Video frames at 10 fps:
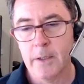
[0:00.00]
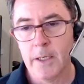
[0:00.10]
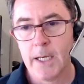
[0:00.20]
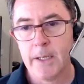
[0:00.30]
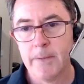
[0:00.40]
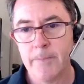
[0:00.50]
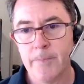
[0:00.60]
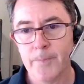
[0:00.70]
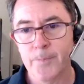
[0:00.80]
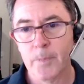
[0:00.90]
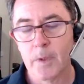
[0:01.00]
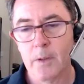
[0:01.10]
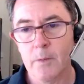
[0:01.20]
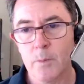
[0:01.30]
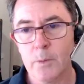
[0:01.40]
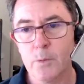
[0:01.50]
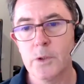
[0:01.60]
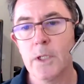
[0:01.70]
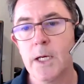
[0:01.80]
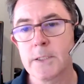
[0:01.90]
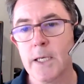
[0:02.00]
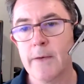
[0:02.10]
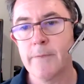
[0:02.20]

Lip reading: We would like to have